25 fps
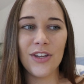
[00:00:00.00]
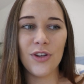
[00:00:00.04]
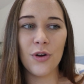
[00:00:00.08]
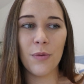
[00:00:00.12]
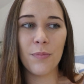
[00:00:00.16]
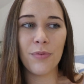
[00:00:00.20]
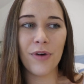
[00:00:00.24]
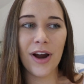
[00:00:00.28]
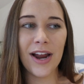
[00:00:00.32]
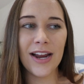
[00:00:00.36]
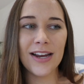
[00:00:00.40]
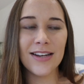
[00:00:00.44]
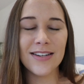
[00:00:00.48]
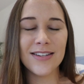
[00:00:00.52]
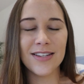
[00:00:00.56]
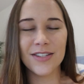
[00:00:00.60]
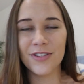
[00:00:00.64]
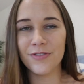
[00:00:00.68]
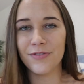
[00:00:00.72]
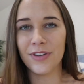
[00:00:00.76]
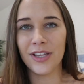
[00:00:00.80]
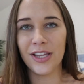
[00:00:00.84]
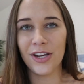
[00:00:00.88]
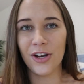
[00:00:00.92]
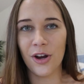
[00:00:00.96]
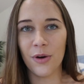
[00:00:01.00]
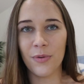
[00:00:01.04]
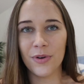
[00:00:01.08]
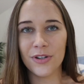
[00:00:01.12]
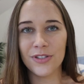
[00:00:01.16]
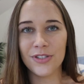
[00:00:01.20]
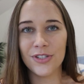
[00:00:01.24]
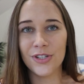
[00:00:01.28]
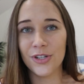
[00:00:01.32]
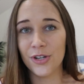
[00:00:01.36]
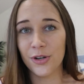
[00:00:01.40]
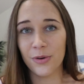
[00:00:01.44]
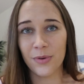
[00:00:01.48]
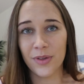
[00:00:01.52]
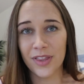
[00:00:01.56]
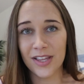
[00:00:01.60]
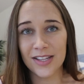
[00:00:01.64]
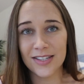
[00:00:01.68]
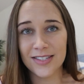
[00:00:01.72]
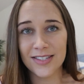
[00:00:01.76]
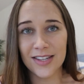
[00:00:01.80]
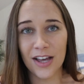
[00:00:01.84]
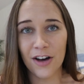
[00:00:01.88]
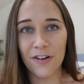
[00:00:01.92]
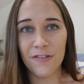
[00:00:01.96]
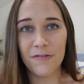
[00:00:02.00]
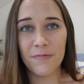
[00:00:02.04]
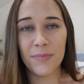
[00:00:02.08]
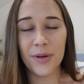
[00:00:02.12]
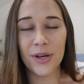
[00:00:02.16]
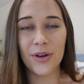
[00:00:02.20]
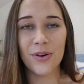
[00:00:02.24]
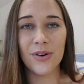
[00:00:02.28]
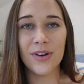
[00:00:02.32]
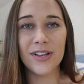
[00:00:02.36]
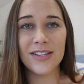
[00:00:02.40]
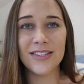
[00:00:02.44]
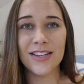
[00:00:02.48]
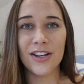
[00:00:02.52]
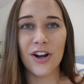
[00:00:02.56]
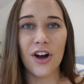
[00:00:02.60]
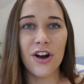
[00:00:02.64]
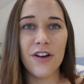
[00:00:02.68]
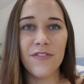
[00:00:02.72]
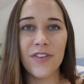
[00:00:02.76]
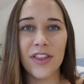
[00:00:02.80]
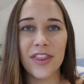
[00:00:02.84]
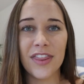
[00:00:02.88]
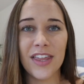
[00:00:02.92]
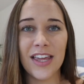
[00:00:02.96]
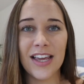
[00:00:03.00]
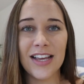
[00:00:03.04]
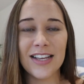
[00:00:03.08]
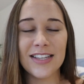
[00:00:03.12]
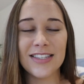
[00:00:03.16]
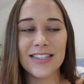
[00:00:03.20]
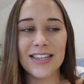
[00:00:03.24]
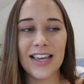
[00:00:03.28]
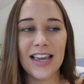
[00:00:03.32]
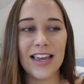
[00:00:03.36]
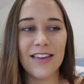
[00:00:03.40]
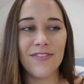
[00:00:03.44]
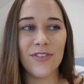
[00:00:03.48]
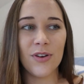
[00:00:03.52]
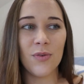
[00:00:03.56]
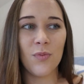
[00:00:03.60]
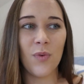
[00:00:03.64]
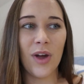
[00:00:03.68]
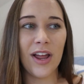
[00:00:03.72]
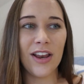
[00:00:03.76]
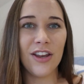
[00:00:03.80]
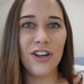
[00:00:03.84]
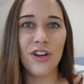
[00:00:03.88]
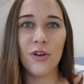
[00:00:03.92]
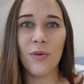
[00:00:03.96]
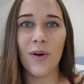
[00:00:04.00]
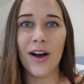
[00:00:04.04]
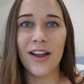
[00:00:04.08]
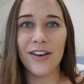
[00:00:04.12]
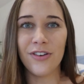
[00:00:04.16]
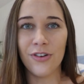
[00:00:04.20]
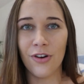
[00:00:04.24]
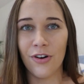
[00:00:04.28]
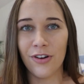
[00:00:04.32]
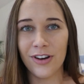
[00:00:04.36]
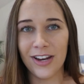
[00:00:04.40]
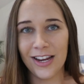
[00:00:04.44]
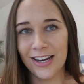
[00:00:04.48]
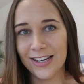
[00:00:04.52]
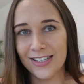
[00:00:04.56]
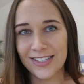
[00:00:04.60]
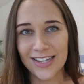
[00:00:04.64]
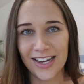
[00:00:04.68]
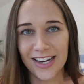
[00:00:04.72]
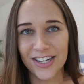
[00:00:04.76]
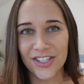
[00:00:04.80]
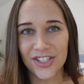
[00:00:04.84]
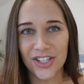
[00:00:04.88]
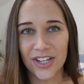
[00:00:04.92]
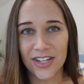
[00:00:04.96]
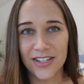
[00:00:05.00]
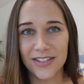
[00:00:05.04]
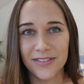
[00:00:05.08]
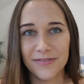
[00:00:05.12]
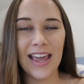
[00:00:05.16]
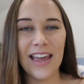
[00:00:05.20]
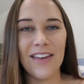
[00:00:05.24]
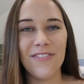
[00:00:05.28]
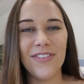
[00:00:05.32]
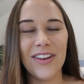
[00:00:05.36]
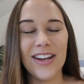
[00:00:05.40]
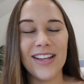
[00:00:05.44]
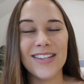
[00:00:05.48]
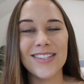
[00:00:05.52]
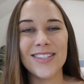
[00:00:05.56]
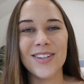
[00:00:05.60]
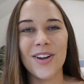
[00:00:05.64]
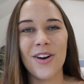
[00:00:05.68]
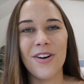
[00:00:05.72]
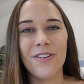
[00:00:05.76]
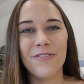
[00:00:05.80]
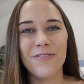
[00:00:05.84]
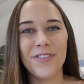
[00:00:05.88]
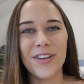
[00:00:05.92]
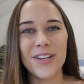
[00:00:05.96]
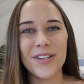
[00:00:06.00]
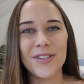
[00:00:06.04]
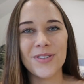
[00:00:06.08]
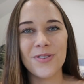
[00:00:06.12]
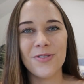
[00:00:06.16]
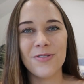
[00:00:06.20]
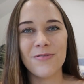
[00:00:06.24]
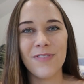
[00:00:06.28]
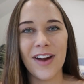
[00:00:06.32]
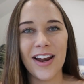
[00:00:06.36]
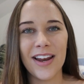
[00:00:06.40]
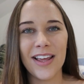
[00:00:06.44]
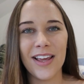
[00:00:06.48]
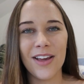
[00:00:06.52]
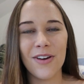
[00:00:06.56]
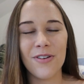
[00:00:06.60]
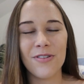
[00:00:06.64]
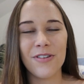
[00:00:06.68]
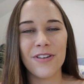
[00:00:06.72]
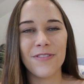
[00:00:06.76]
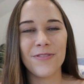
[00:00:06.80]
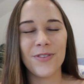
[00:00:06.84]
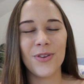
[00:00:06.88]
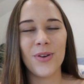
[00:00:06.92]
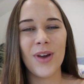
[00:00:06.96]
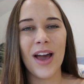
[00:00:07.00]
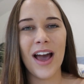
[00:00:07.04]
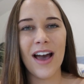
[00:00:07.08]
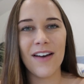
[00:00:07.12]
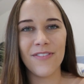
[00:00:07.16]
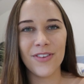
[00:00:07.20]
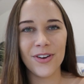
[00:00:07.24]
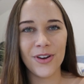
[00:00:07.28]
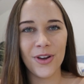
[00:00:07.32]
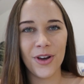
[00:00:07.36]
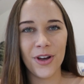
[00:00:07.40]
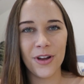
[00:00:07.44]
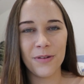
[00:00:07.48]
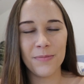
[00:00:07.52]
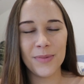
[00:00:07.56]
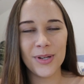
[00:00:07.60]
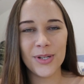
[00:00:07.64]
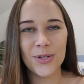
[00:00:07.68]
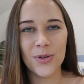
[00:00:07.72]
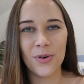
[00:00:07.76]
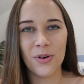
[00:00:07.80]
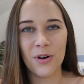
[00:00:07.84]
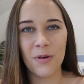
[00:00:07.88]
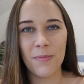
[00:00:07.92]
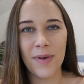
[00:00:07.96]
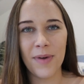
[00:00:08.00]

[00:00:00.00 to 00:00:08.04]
your brain doesn't really know what to do with itself because it overthinks even when you are not in danger. If it isn't obvious already, or if you haven't heard me talk